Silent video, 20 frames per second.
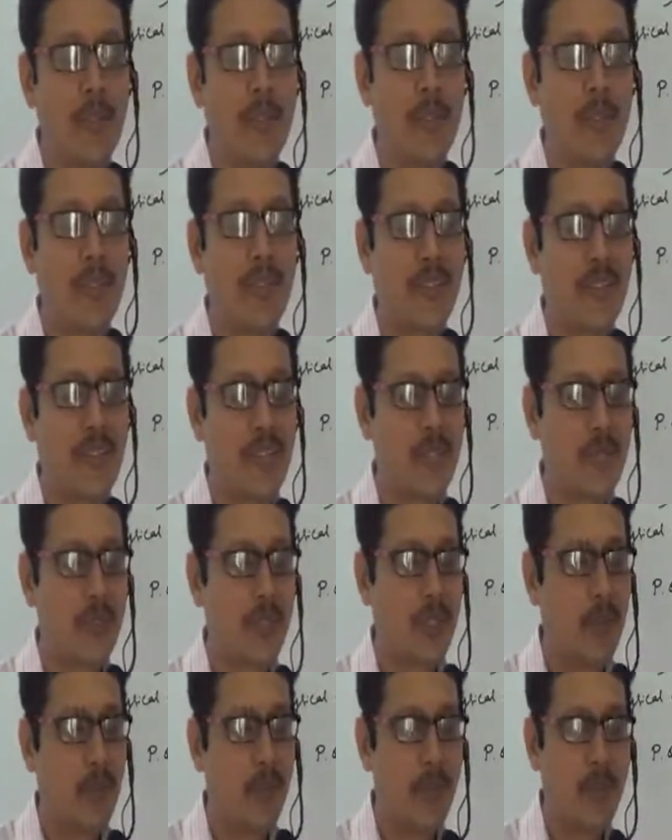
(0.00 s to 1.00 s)
You
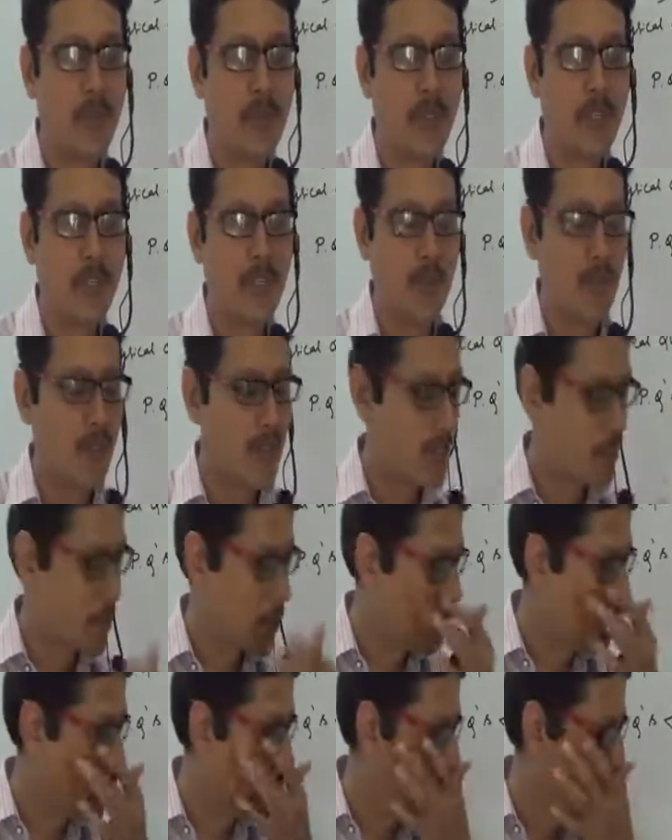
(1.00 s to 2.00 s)
increase your immunity
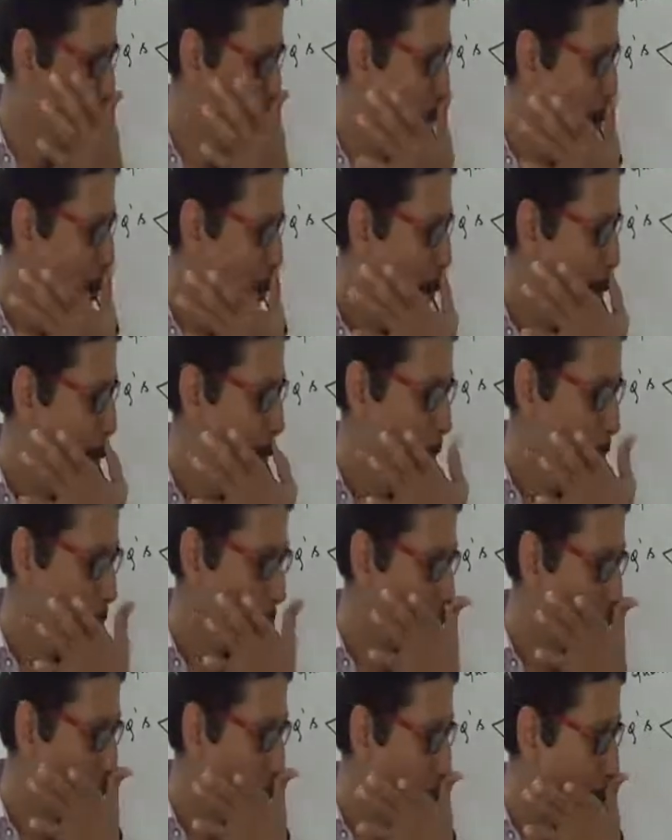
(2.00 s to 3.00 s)
levels.
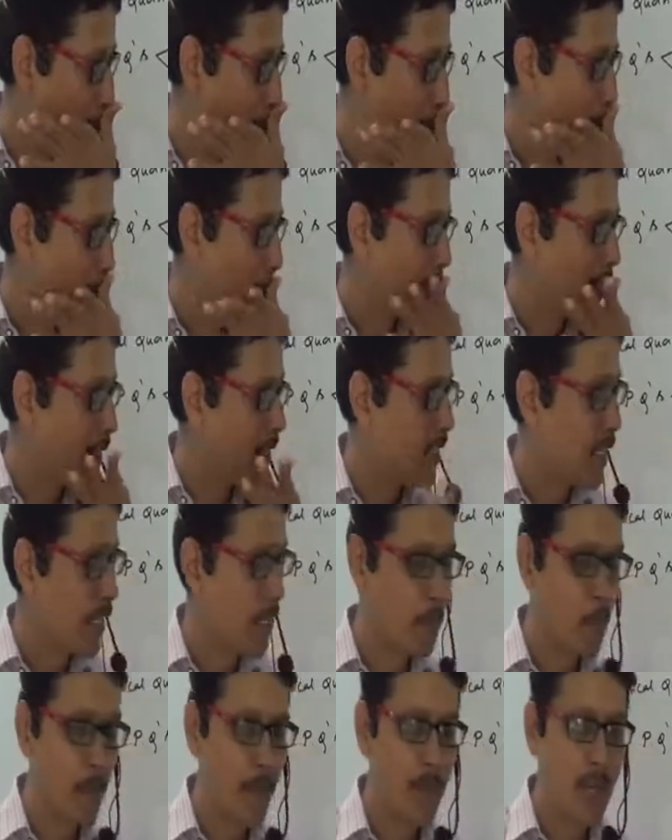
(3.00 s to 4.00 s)
Generally,
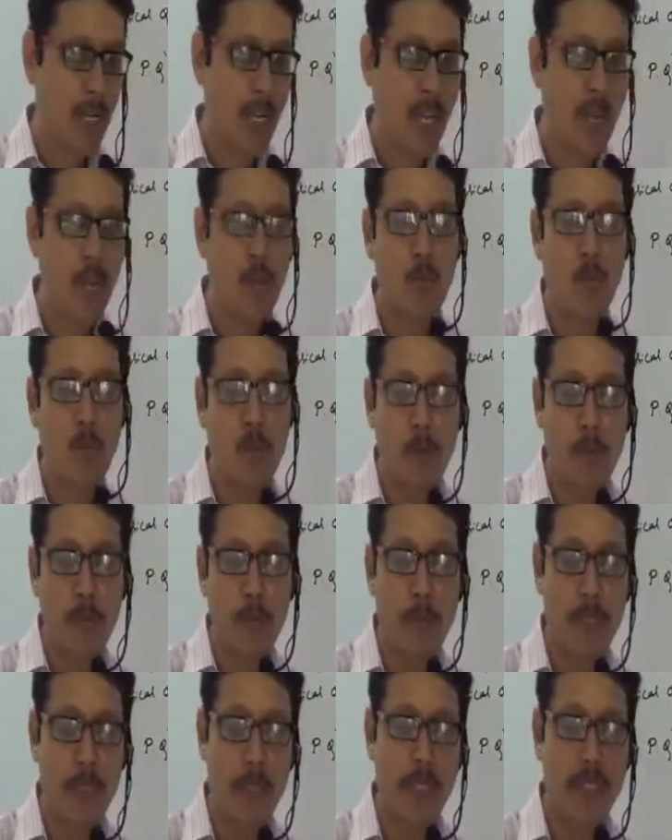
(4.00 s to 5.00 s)
young people have
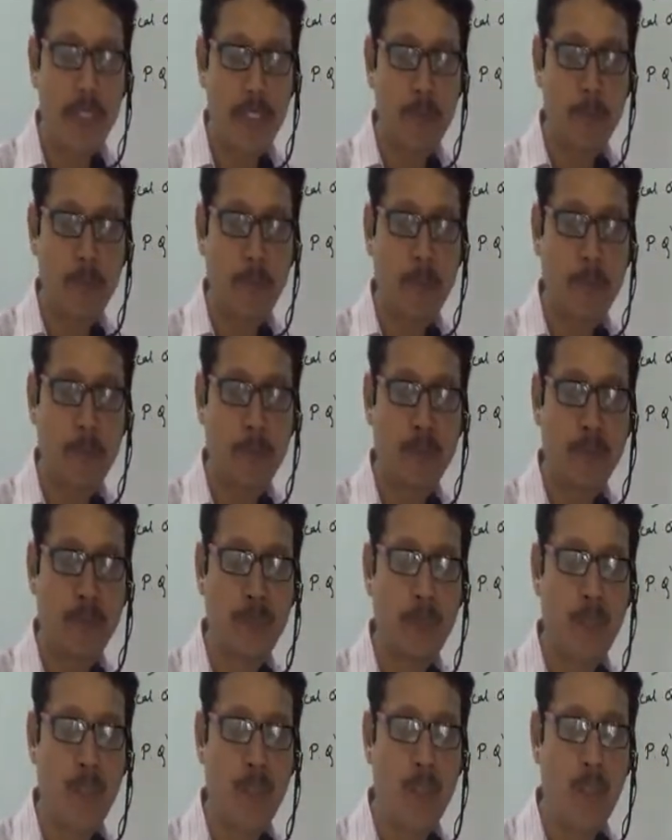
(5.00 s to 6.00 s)
more immunity.
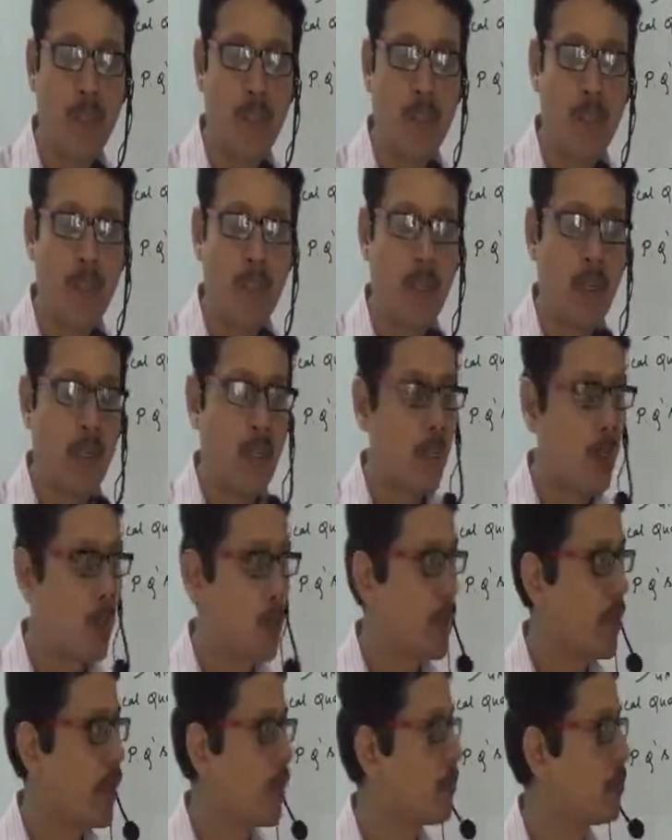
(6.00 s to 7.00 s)

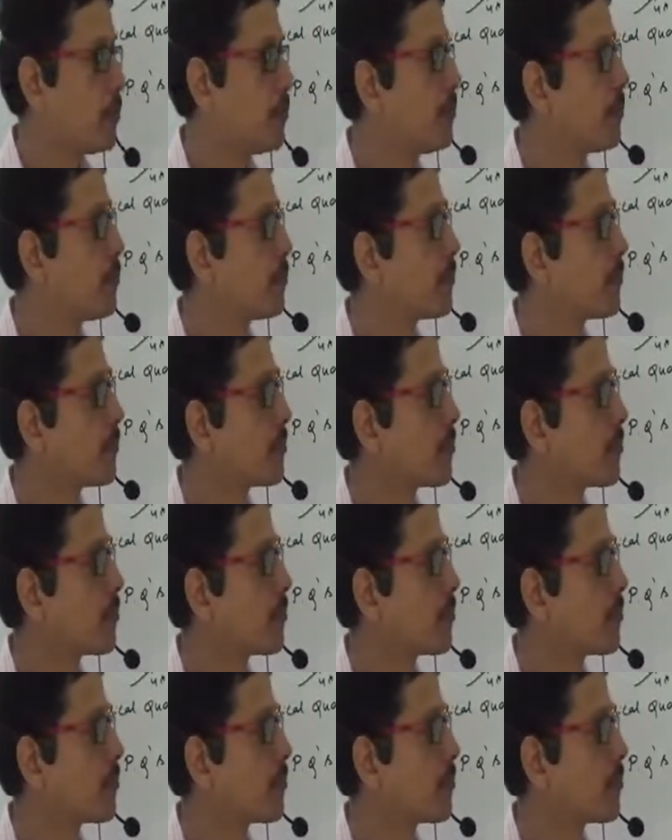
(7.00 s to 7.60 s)
Okay.